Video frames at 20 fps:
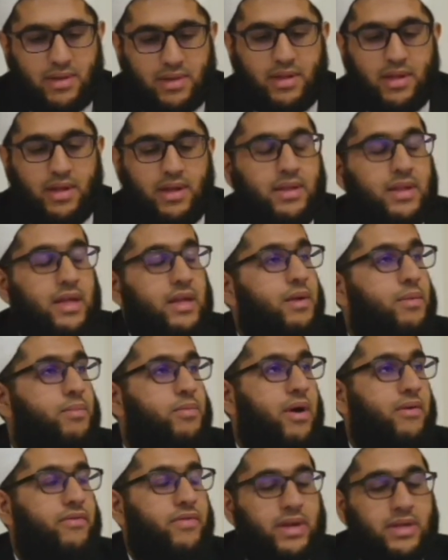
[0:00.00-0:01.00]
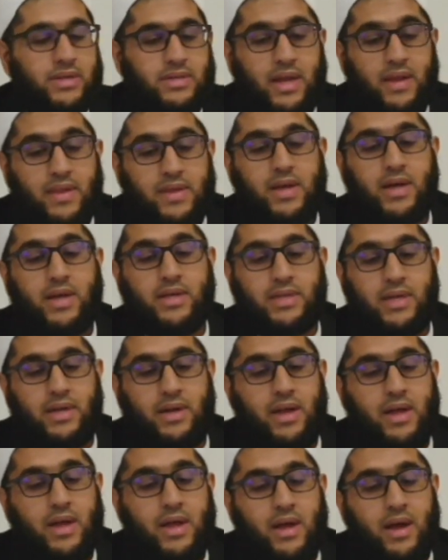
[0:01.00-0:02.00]
that the Prophet is telling us
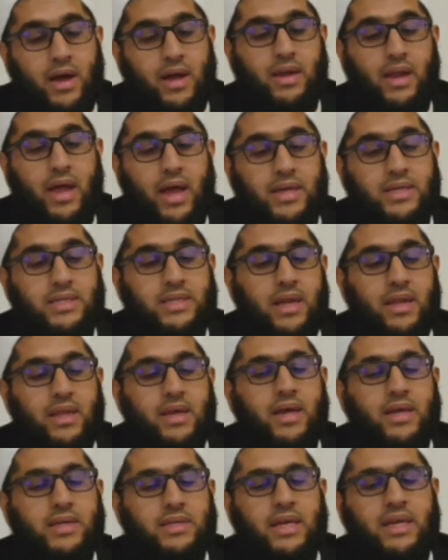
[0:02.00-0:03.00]
and Allah is telling us.